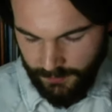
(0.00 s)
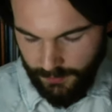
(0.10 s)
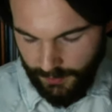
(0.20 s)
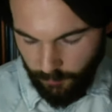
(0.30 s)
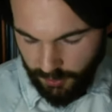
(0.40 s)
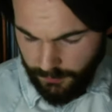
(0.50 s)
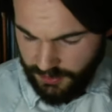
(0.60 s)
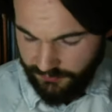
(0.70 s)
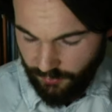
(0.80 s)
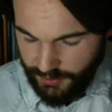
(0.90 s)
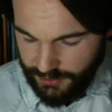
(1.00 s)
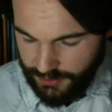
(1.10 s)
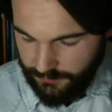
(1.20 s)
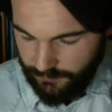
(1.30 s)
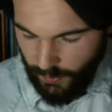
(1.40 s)
And what about his
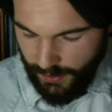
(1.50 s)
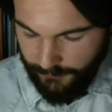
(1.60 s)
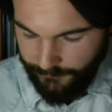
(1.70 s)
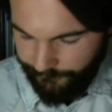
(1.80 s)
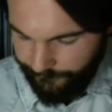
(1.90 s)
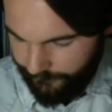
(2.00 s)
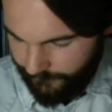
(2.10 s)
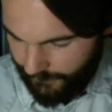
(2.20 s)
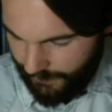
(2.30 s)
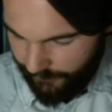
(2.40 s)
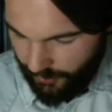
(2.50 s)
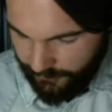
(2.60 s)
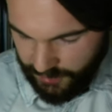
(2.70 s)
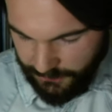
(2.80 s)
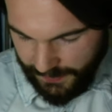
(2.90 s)
voice? Well, I have heard
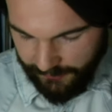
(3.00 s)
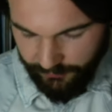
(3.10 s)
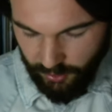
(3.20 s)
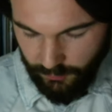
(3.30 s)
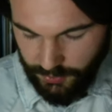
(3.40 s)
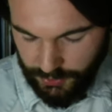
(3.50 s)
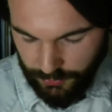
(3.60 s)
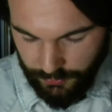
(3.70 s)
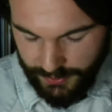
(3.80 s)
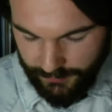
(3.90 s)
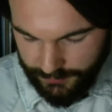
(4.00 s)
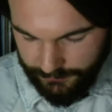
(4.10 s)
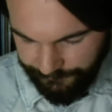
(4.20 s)
him speak for almost 2 years,